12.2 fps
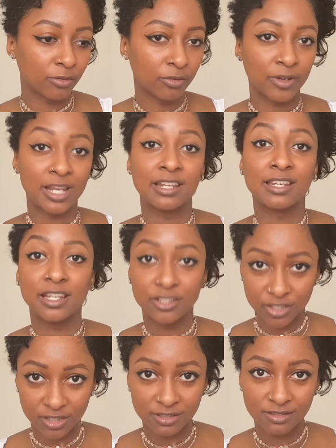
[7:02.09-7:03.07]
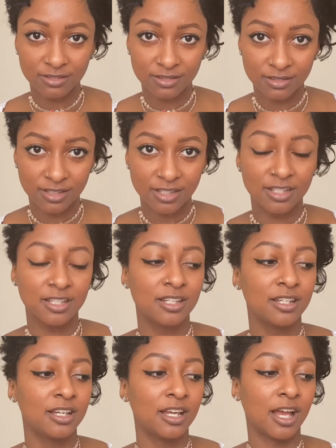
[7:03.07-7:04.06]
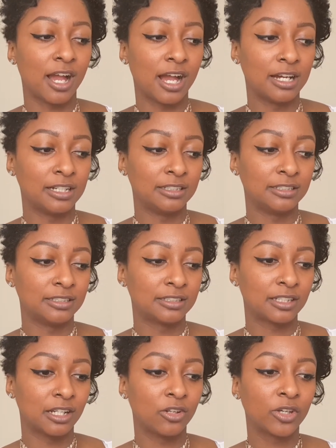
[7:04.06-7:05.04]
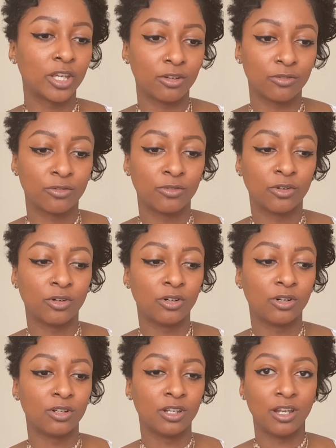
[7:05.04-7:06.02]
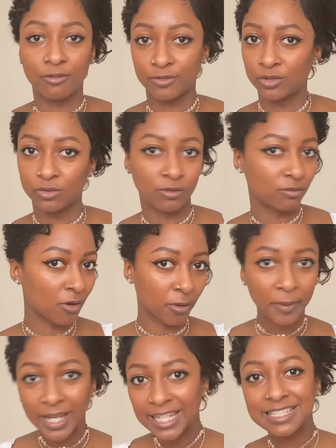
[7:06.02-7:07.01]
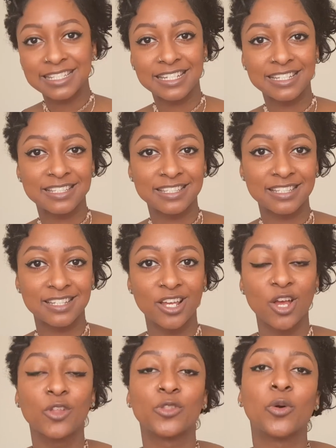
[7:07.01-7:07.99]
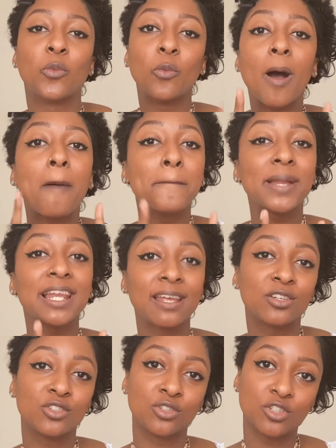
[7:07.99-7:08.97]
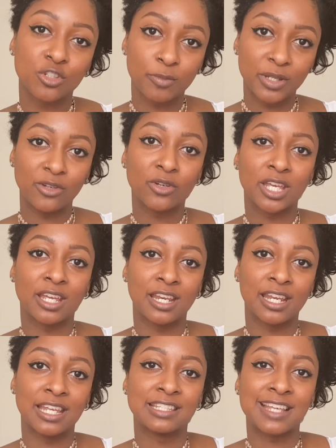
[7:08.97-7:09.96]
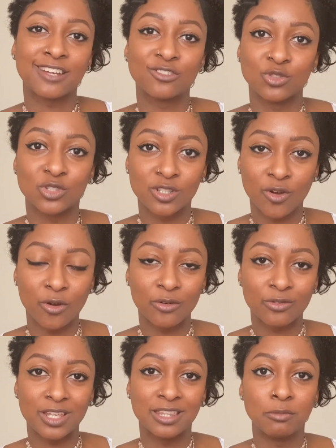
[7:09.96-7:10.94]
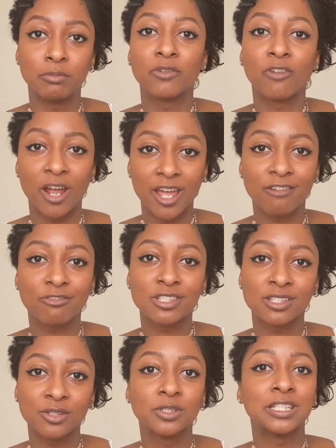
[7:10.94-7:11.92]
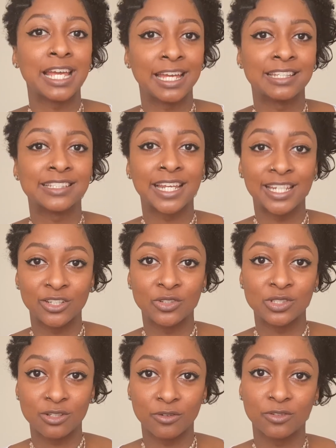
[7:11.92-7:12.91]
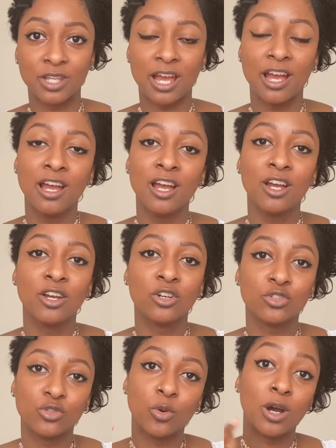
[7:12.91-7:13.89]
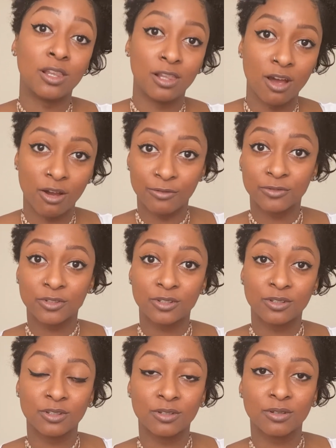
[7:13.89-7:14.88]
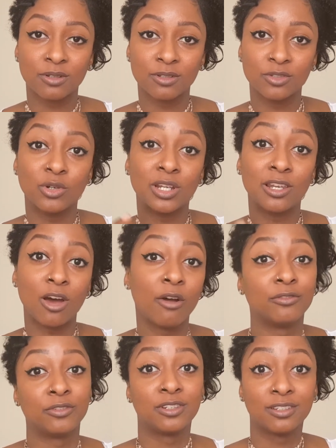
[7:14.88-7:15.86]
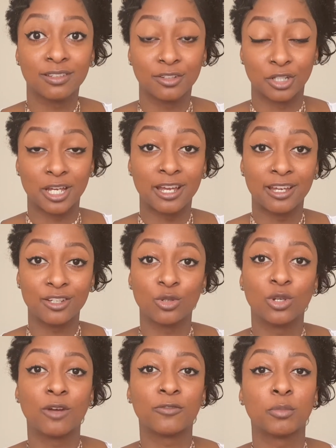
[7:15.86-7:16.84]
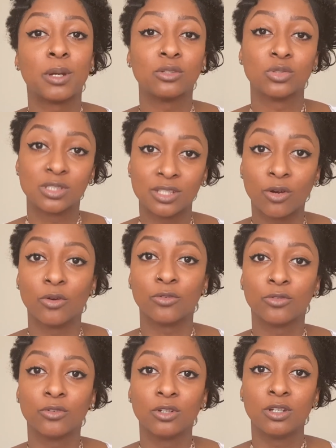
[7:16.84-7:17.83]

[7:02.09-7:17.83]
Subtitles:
for validation and looking for love in all the wrong places. The one place you should be looking is at yourself in the mirror every single day and telling yourself that you are loved. You are loved, okay? You're loved by yourself.